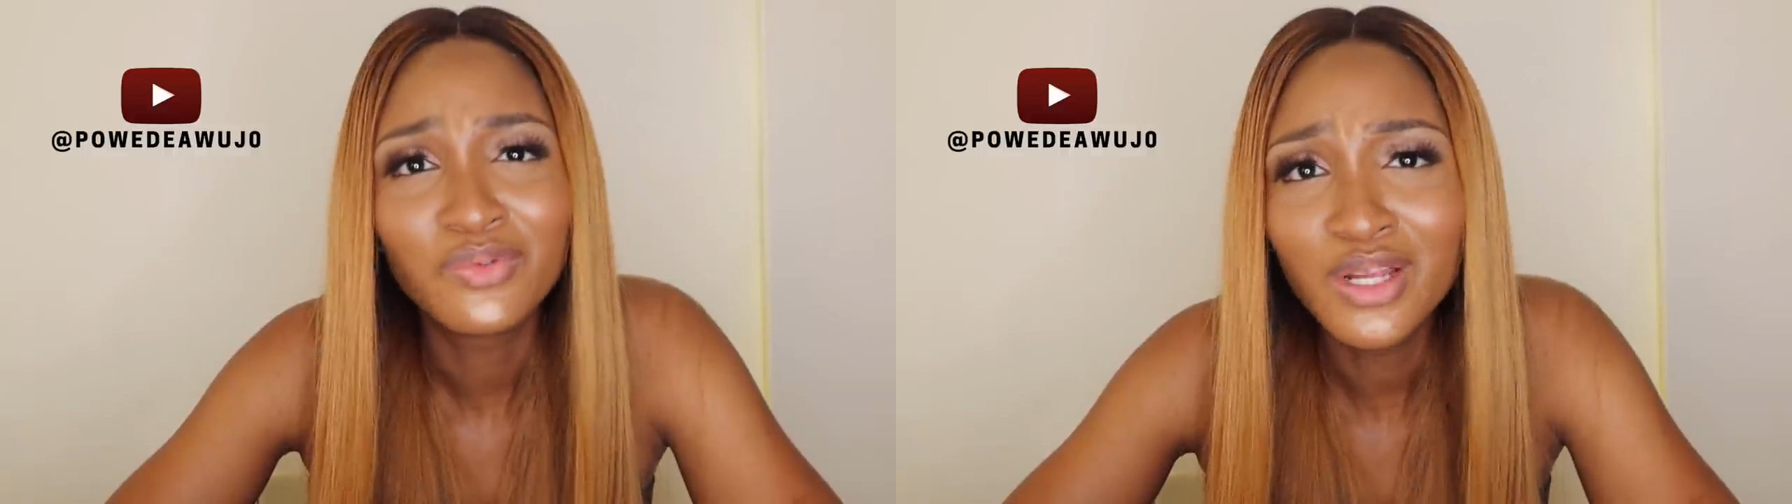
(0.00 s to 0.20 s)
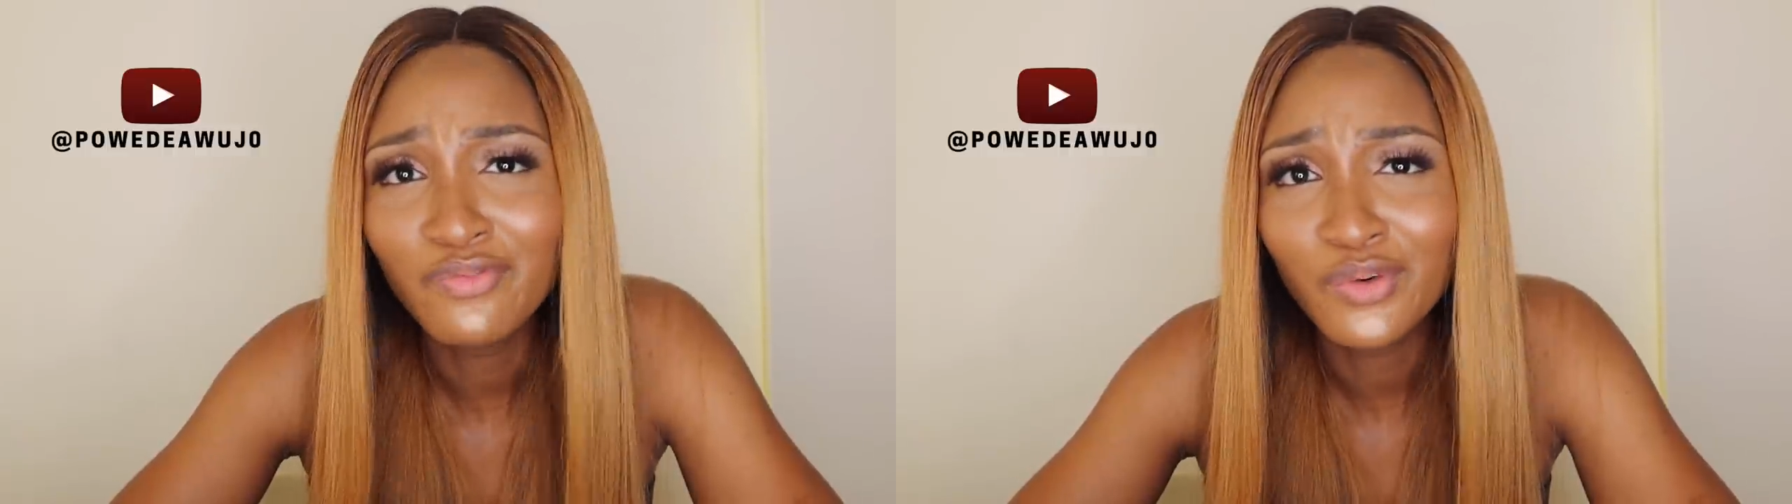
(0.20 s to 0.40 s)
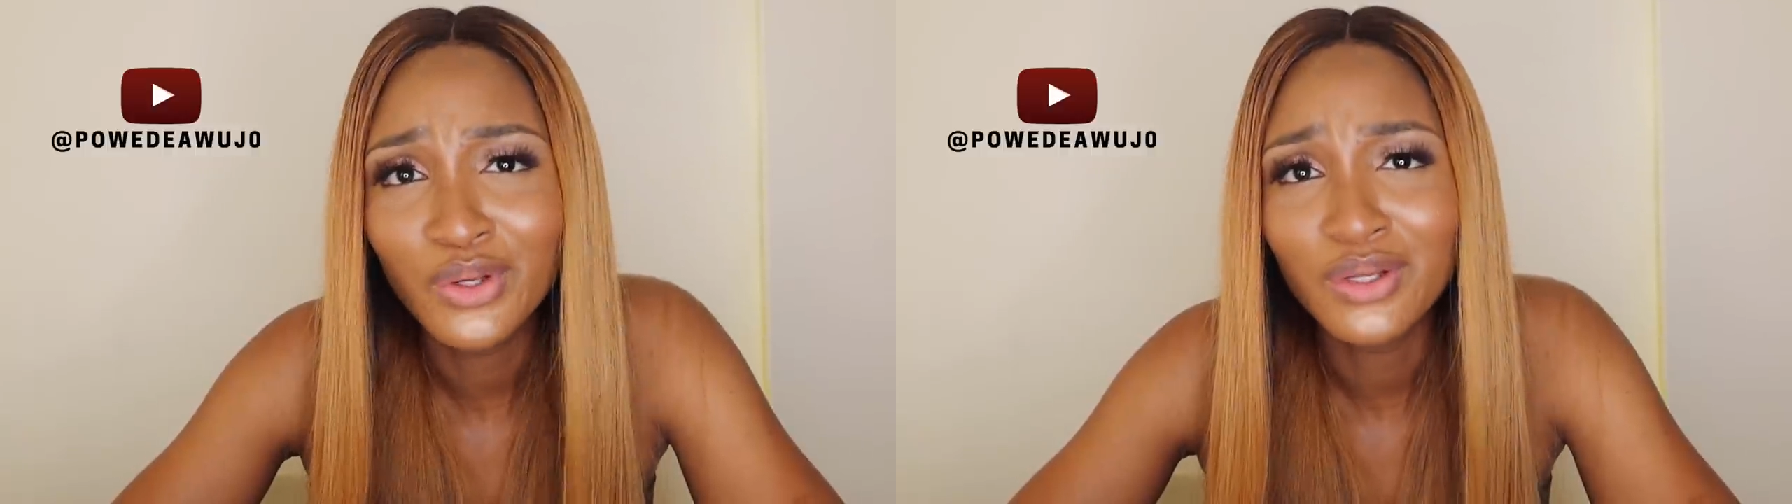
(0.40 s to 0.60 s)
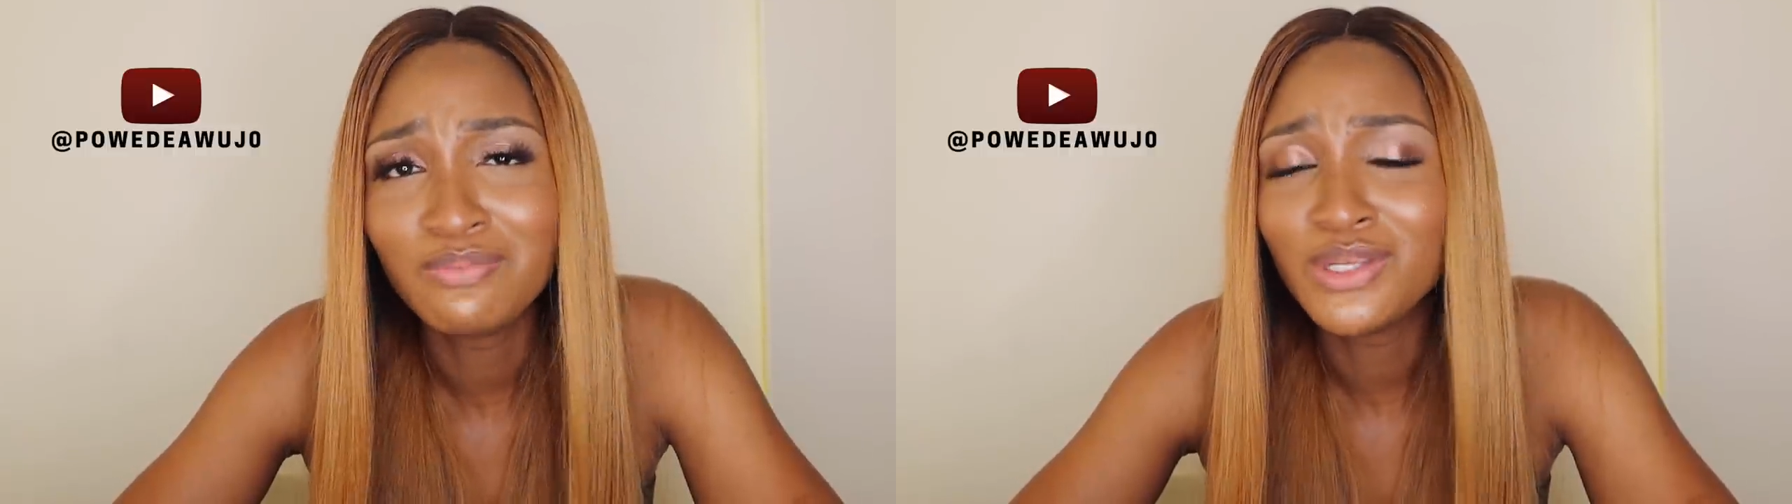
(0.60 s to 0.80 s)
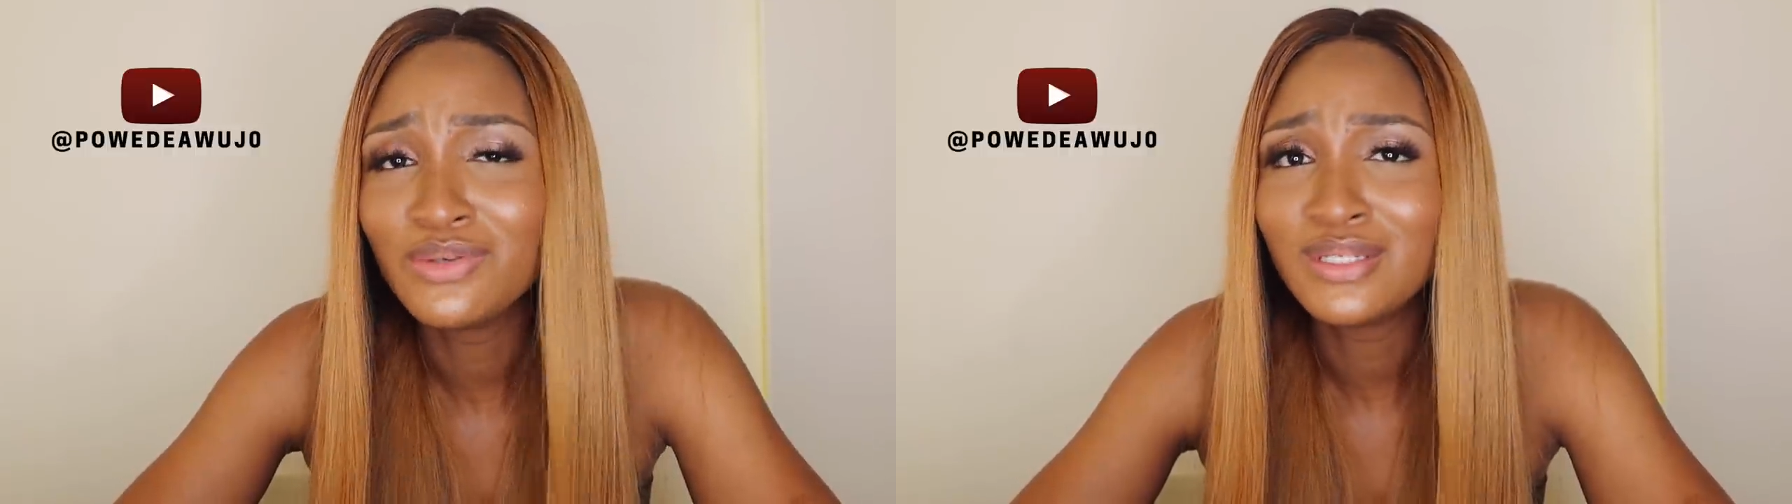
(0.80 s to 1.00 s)
Great for your
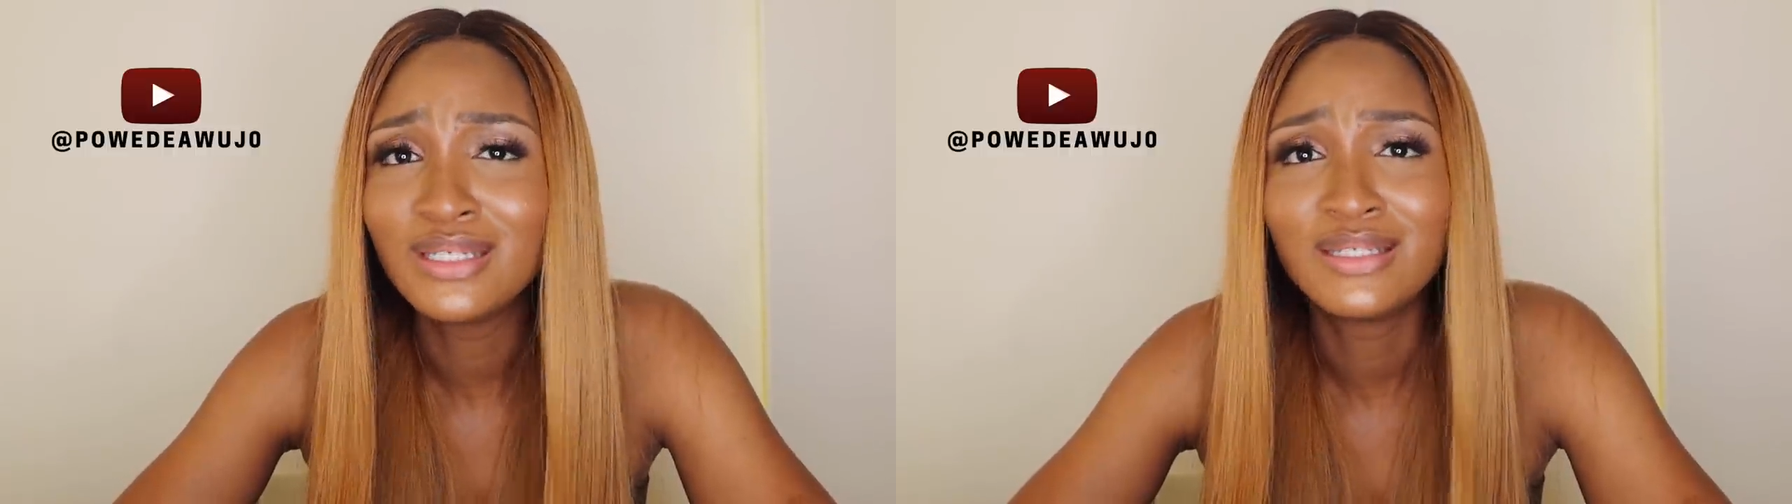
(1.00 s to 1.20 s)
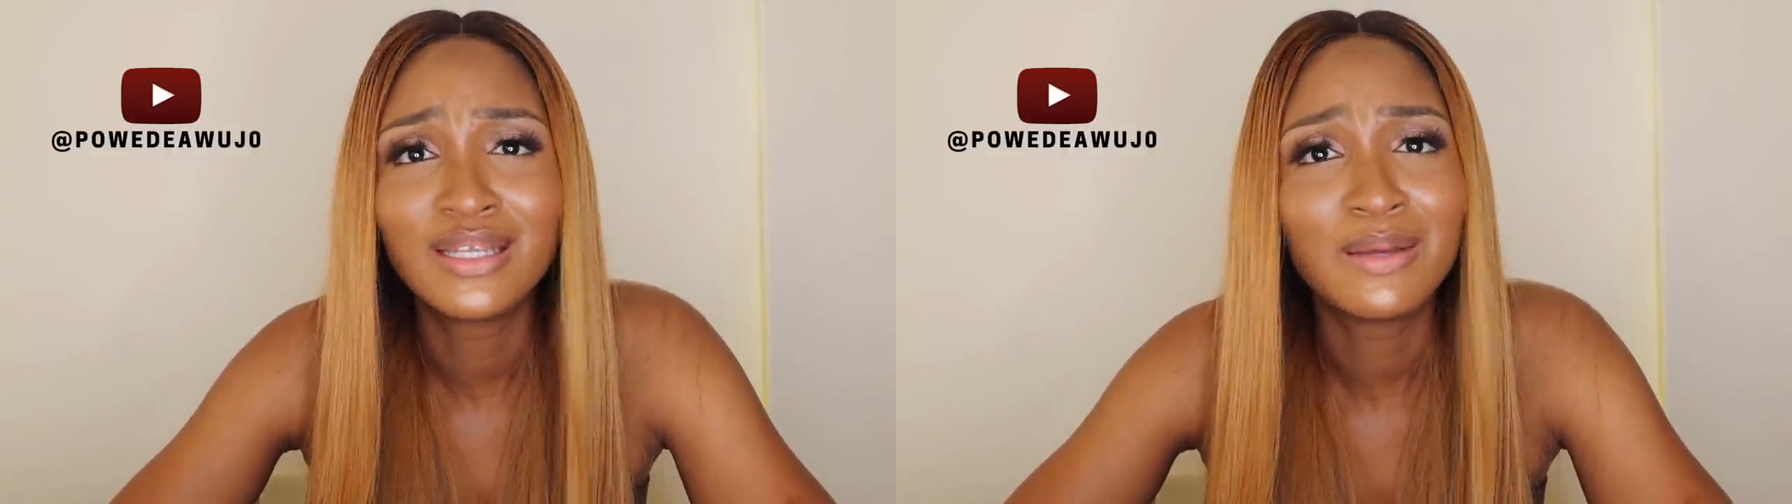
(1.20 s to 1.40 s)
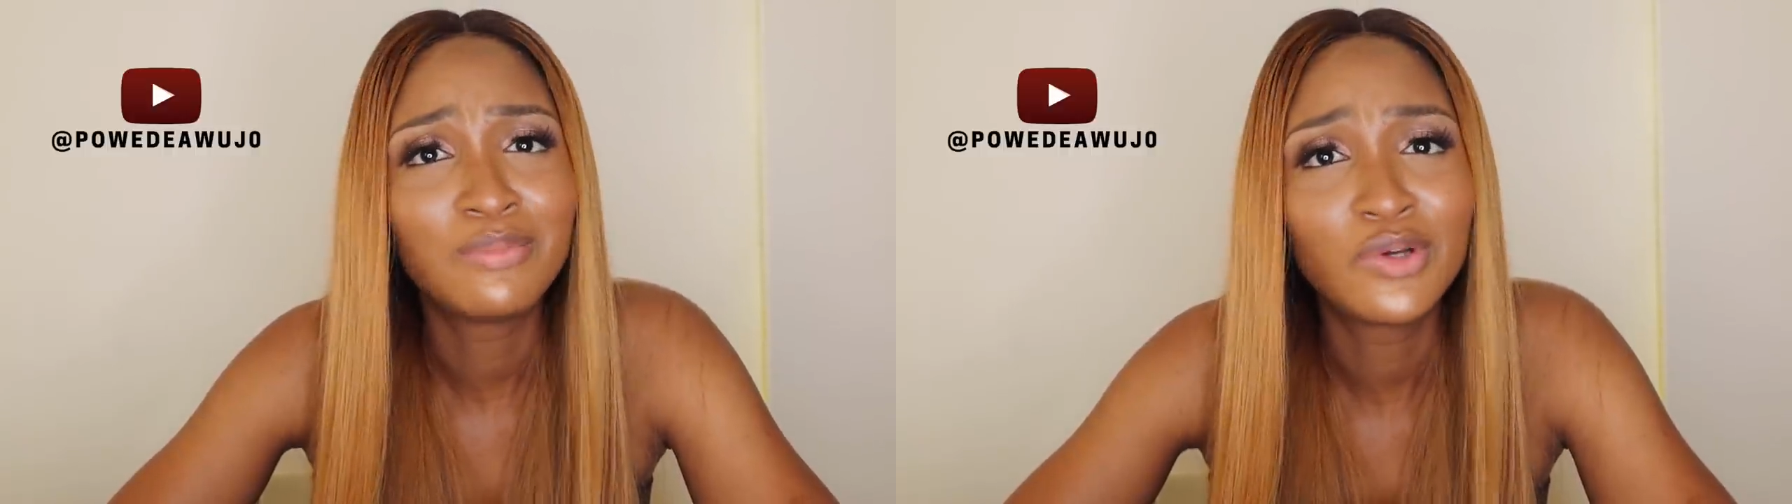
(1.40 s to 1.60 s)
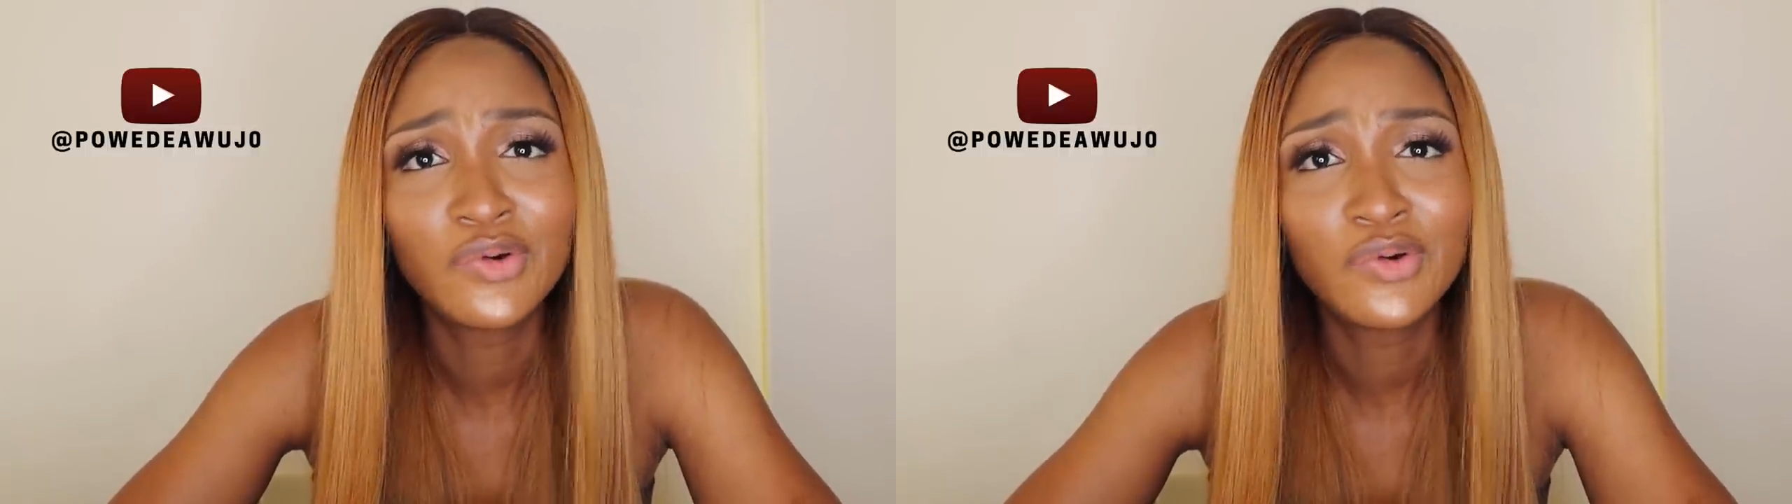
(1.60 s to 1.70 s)
immune system,